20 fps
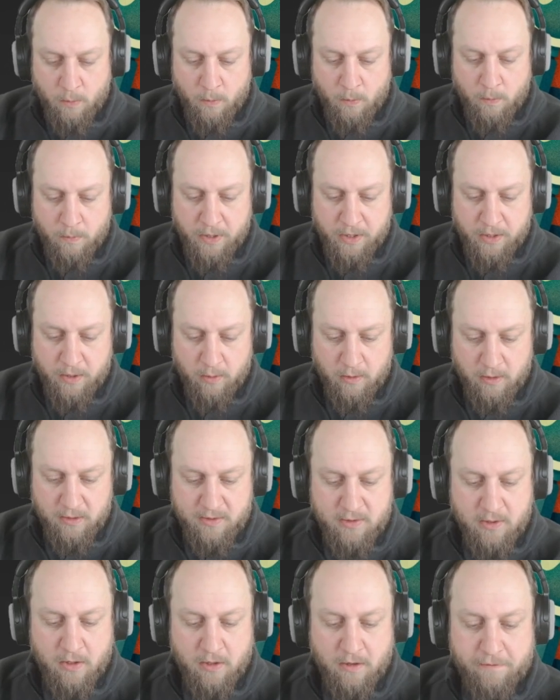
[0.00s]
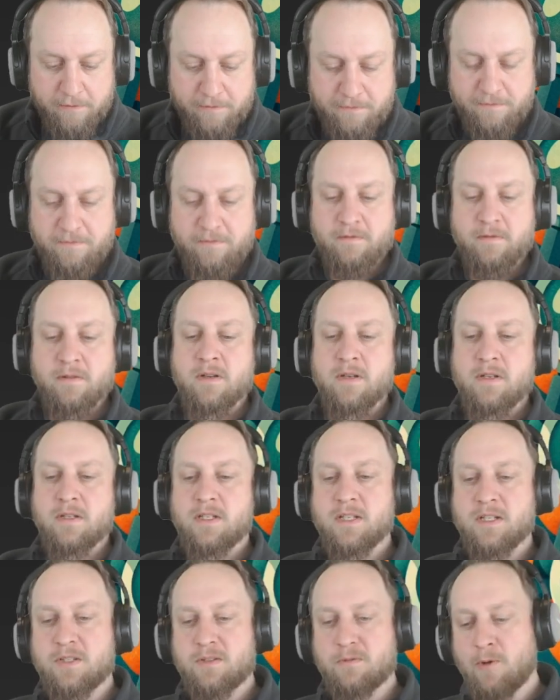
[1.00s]
Because of
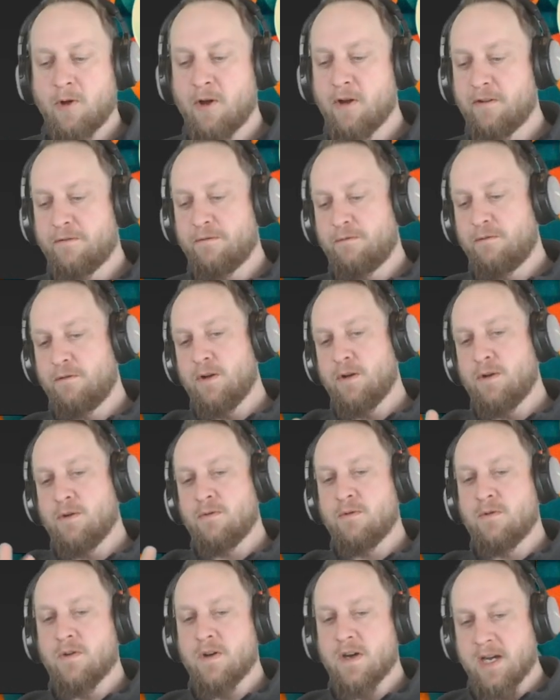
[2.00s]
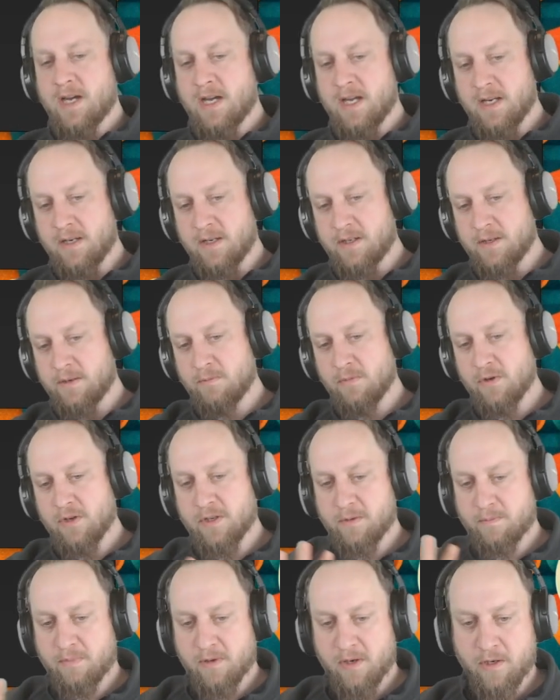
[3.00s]
this workflow and
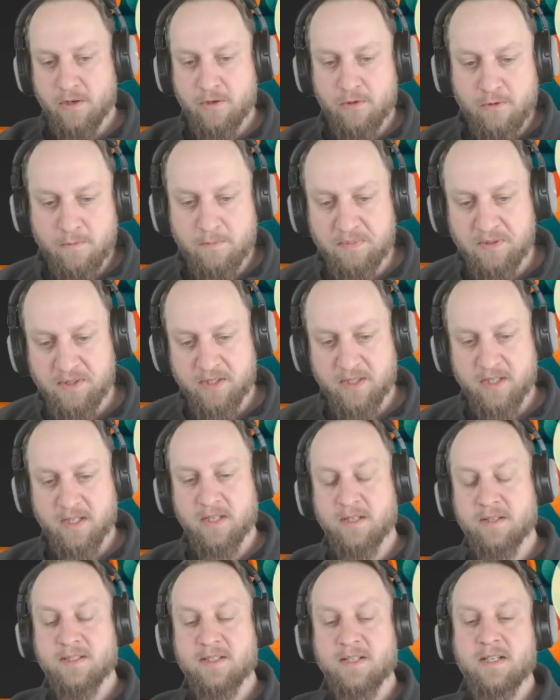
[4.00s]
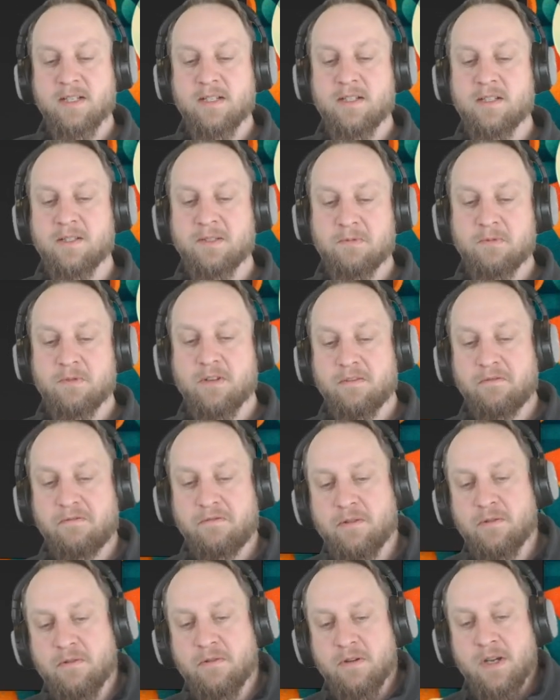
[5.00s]
multiple loops inside this
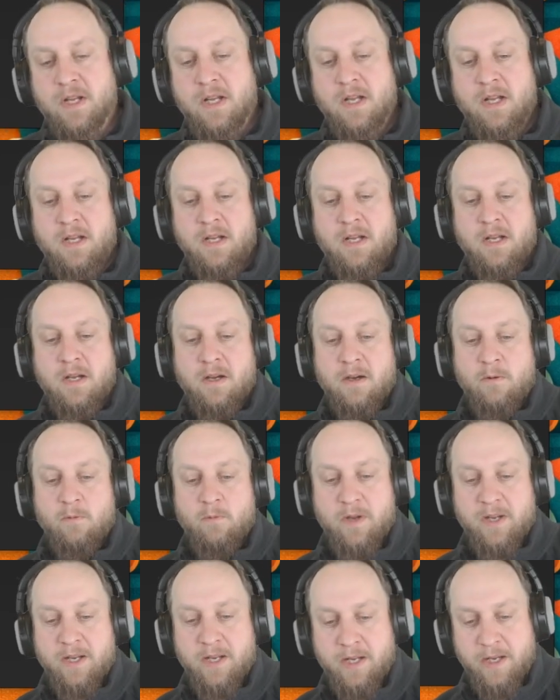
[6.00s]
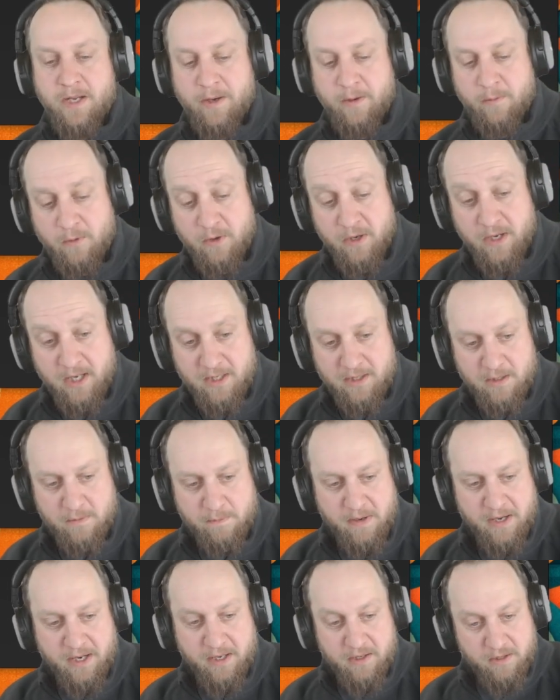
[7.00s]
workflow, we would
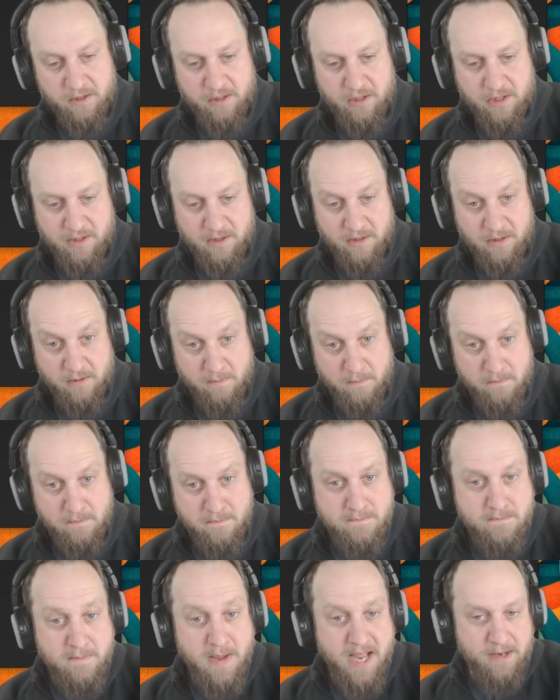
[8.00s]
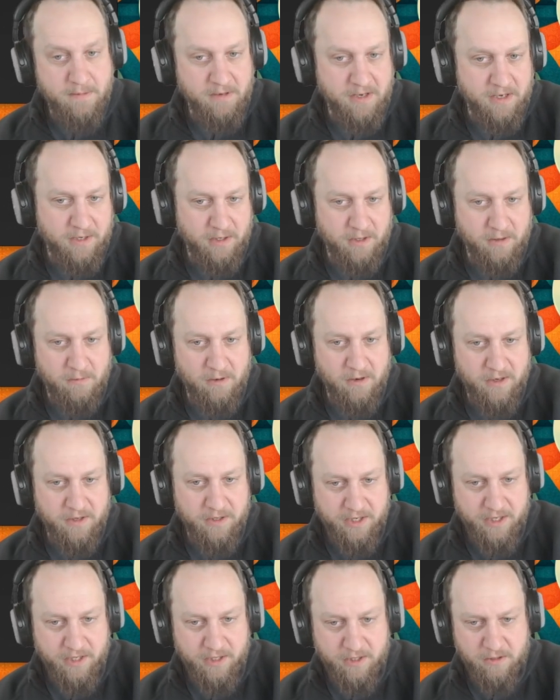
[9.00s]
expect maybe the
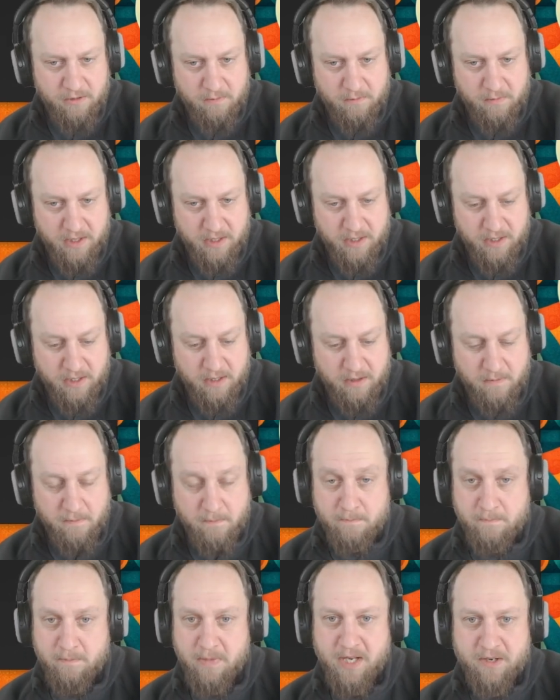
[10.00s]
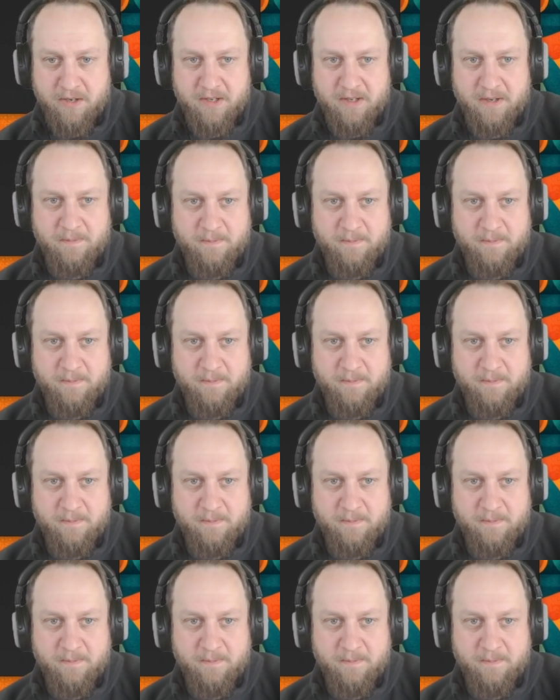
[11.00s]
quality to be better